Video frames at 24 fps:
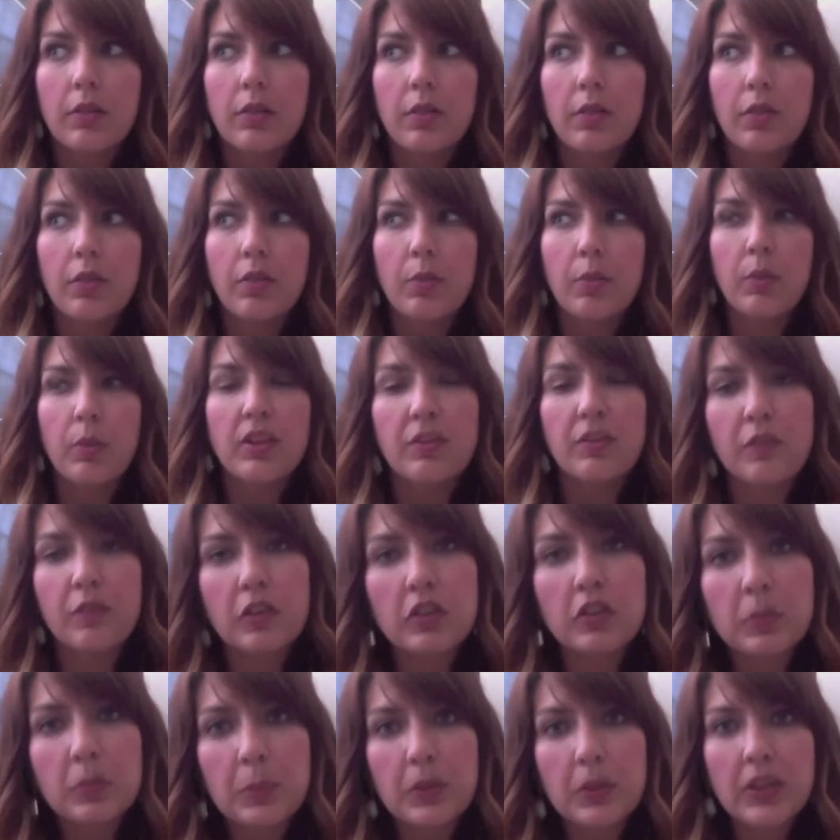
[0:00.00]
with the
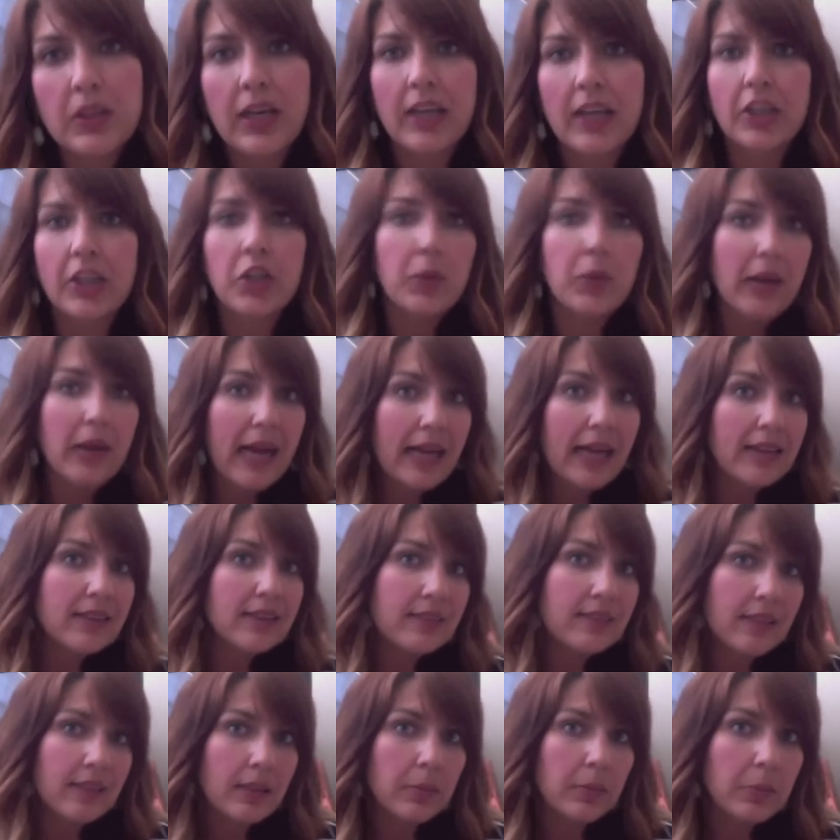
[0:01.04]
first book, I knew I had the
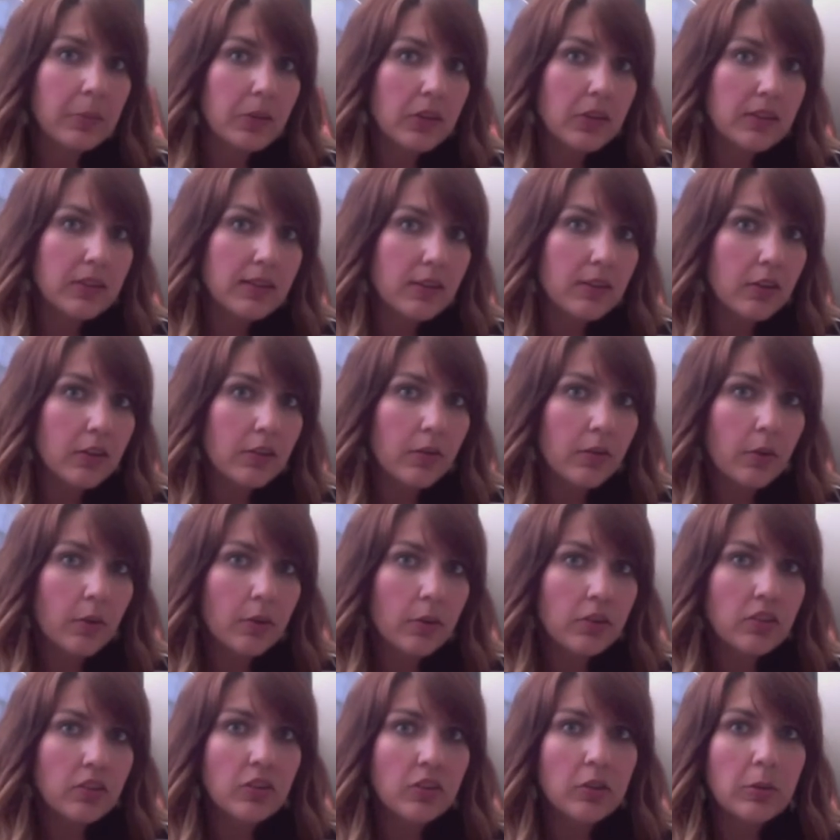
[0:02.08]
second book to look
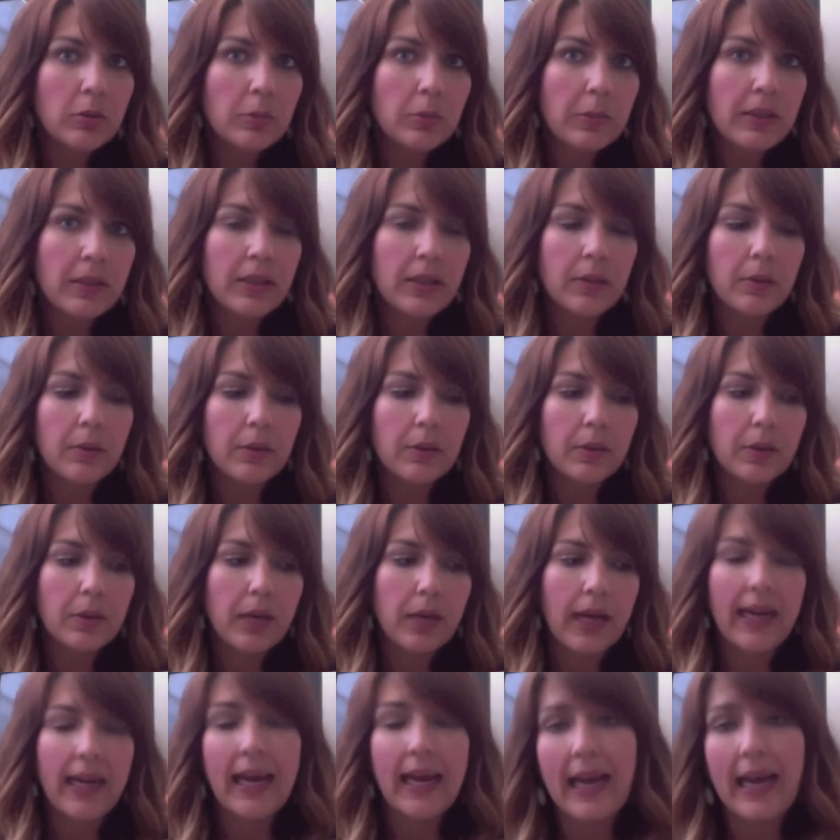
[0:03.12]
forward to, but it
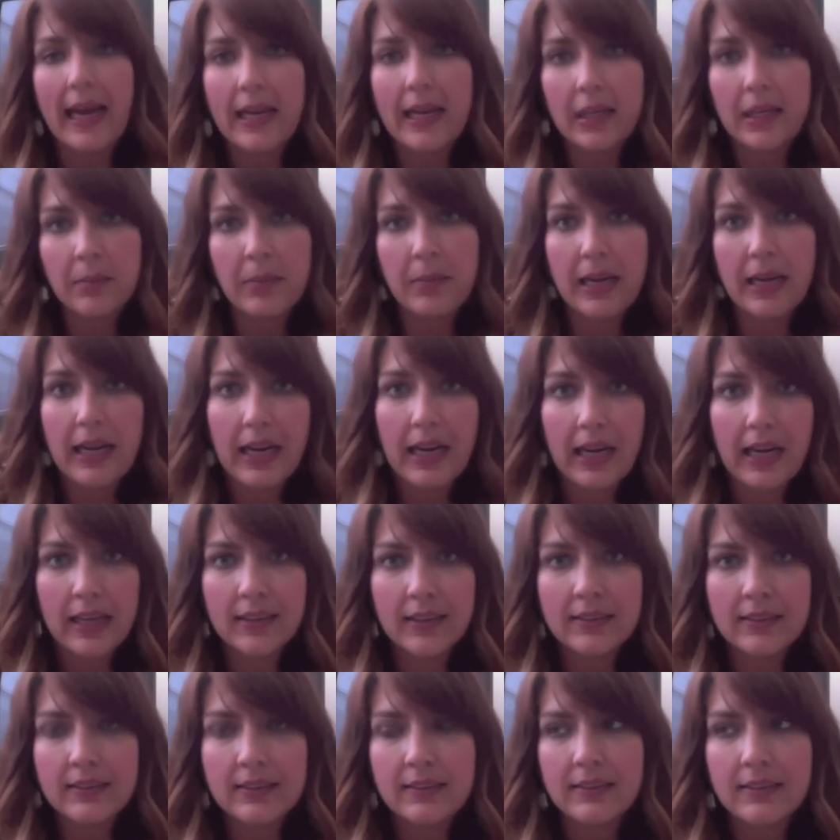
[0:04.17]
I had it in my
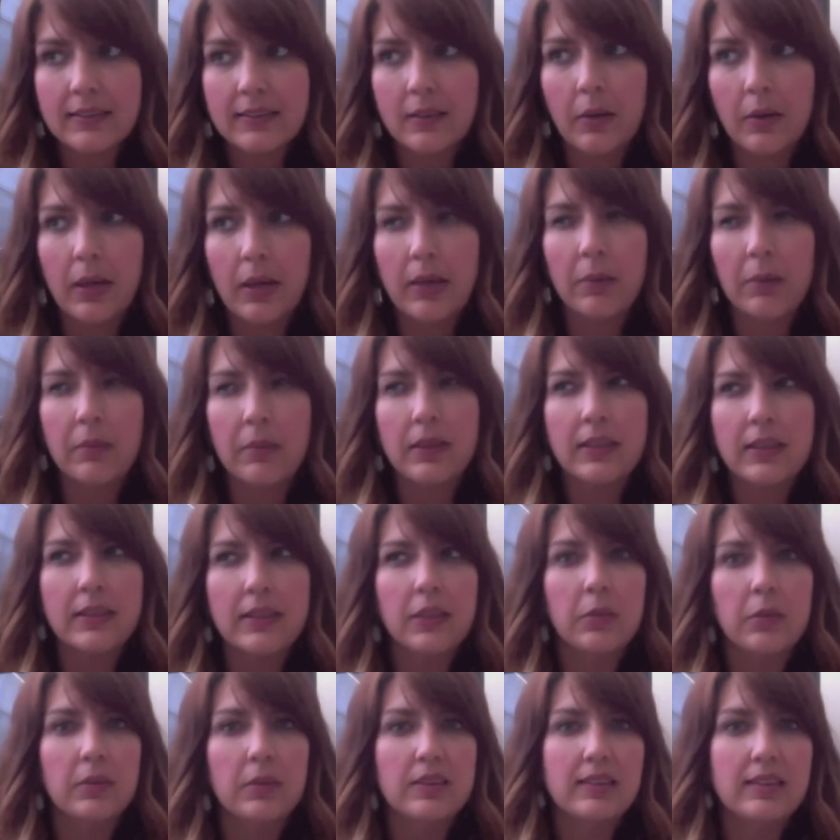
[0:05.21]
hands, and so I don't think
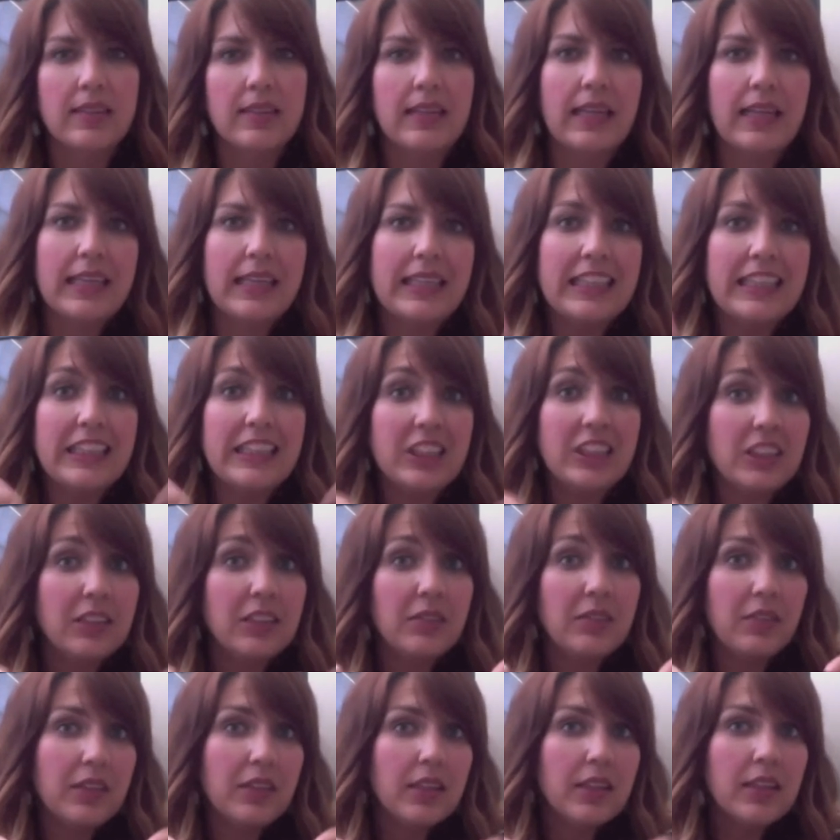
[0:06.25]
there was that like itchy
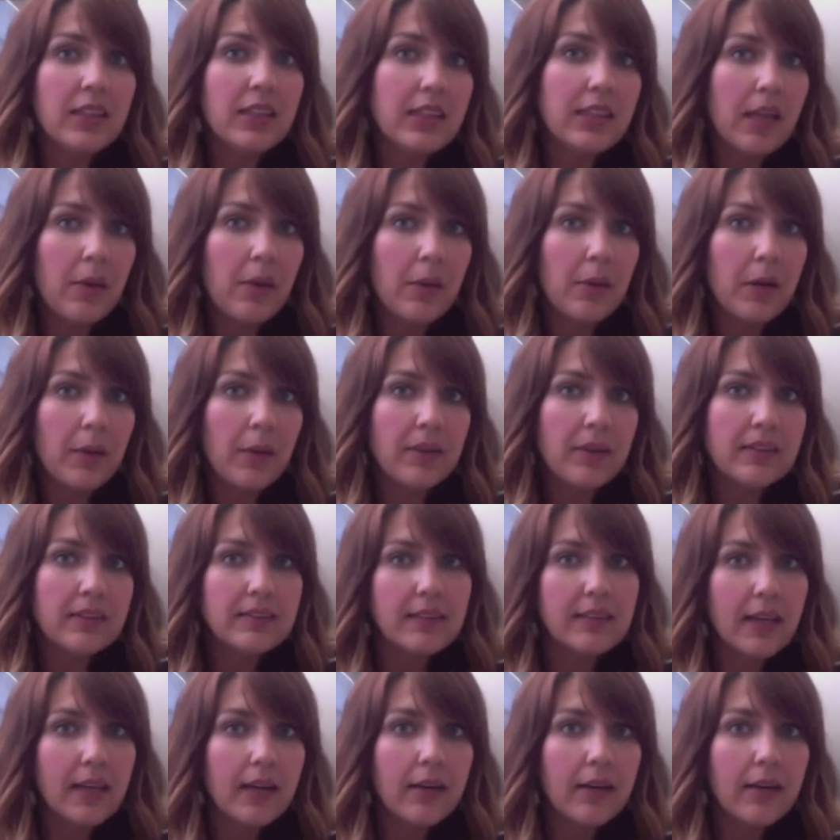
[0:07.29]
feeling that we always get